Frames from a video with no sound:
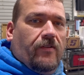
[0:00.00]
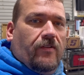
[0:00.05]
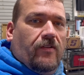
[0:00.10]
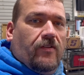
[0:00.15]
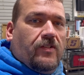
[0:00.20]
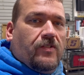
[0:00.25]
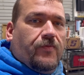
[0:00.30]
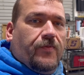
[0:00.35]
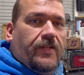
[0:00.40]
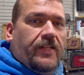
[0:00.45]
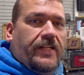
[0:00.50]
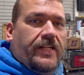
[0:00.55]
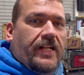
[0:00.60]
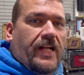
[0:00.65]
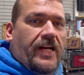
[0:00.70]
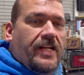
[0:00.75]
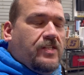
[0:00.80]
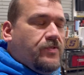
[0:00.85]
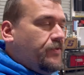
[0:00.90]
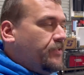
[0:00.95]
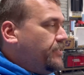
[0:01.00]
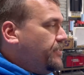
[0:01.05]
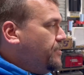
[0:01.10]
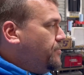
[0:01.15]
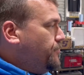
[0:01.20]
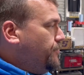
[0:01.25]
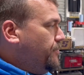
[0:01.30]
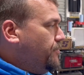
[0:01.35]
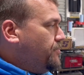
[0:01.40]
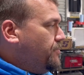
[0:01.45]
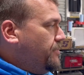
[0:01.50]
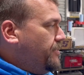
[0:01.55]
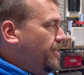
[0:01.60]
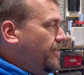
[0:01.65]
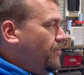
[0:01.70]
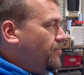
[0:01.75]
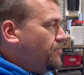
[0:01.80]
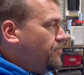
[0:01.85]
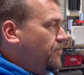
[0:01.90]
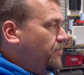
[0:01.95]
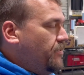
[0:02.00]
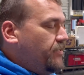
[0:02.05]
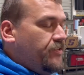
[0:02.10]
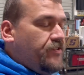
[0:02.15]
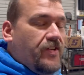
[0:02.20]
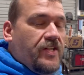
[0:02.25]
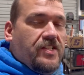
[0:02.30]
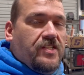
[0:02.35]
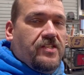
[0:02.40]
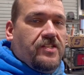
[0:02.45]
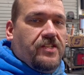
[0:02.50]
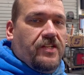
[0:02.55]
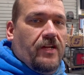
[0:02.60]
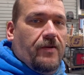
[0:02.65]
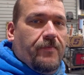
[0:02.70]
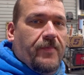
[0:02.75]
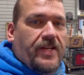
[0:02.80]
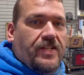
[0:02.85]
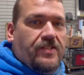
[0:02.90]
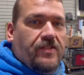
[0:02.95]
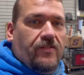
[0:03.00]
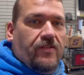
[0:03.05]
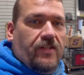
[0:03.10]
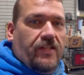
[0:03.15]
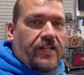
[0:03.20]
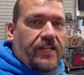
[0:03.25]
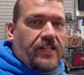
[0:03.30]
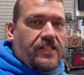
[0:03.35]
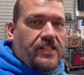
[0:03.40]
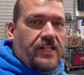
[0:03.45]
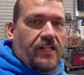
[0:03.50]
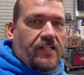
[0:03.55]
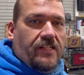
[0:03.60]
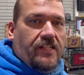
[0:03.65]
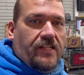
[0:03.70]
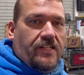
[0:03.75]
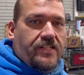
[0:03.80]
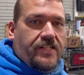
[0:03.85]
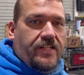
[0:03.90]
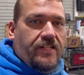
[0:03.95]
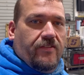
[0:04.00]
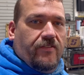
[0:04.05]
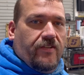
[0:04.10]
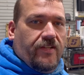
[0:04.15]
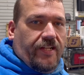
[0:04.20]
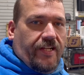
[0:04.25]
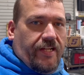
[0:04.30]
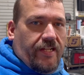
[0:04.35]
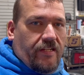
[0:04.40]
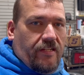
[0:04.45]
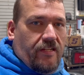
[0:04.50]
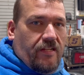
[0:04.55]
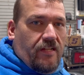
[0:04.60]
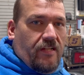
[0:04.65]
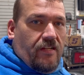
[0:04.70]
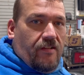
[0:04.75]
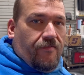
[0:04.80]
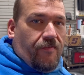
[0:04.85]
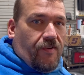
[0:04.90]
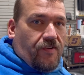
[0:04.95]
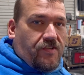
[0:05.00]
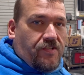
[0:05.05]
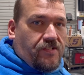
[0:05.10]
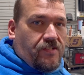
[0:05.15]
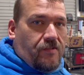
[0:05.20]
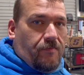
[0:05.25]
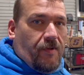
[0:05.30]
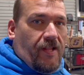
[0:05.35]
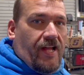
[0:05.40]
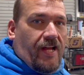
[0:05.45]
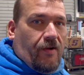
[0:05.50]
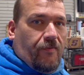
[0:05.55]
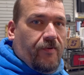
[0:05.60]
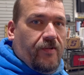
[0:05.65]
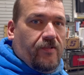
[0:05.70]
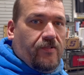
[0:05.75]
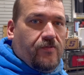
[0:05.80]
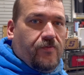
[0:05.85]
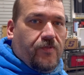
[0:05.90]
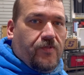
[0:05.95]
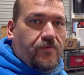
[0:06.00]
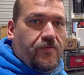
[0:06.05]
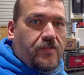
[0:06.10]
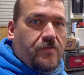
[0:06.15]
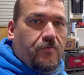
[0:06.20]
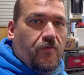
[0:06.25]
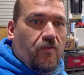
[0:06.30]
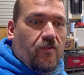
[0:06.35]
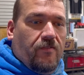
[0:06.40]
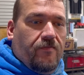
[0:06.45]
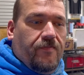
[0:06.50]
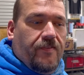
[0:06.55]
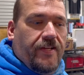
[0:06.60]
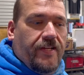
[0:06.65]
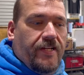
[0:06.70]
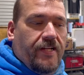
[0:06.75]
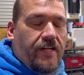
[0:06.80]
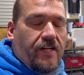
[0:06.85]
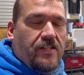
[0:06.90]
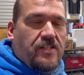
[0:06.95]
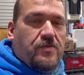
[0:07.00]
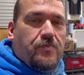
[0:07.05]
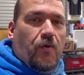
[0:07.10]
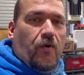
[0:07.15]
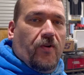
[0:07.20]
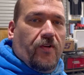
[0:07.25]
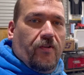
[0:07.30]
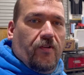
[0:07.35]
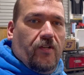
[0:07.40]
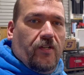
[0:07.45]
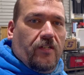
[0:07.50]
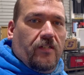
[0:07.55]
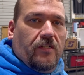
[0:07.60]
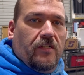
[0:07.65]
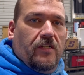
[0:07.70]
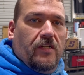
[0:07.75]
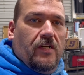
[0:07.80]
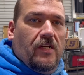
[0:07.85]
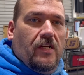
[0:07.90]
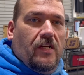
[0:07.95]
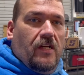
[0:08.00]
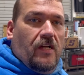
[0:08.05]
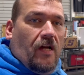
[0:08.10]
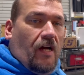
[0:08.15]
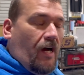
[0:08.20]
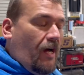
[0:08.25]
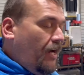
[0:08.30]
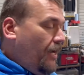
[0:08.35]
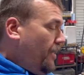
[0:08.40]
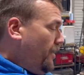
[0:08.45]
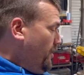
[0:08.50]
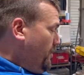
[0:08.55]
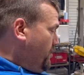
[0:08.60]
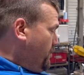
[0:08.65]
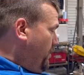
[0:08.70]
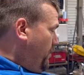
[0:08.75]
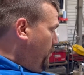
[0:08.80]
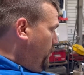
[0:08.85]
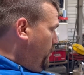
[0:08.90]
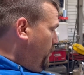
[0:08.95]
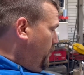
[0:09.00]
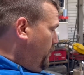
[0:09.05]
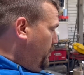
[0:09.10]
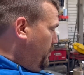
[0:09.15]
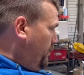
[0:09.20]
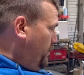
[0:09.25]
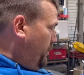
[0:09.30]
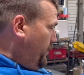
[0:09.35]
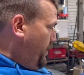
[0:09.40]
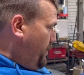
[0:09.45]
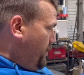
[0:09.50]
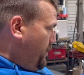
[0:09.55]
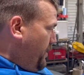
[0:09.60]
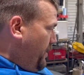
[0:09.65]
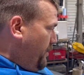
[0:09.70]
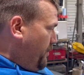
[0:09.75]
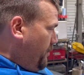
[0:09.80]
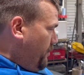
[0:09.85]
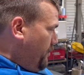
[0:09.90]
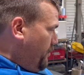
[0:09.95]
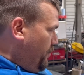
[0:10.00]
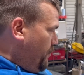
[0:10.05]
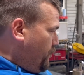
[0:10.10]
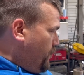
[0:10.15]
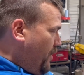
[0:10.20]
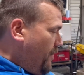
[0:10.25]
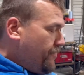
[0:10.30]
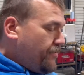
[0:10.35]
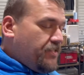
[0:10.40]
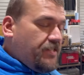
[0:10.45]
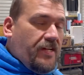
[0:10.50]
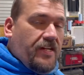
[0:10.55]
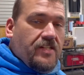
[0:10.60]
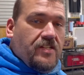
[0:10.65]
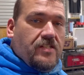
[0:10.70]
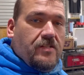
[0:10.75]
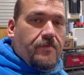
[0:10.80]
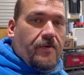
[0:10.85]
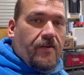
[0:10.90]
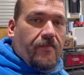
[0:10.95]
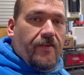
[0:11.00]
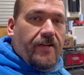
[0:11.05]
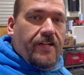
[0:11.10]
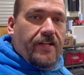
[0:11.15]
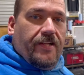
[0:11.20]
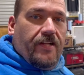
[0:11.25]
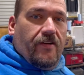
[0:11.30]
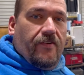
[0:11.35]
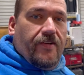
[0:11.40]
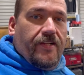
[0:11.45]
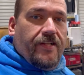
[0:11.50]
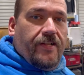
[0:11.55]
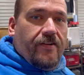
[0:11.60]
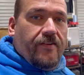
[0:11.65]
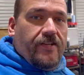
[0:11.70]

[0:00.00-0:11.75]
Looks really nice with these wheels and tires on it. It dresses it up, makes it look like it's got a tuxedo on again versus the black wheels, which was more of a sport look. So he's got the driver's side just about ready to go in here.